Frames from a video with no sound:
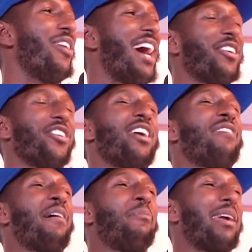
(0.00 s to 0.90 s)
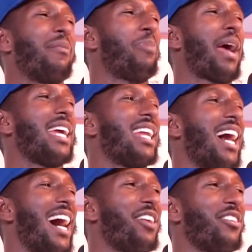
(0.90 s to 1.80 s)
No, I don't know if I'm being petty,
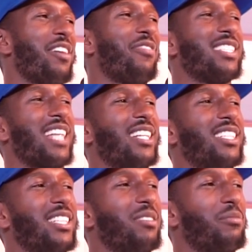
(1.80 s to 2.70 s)
like. I don't know if it's that deep.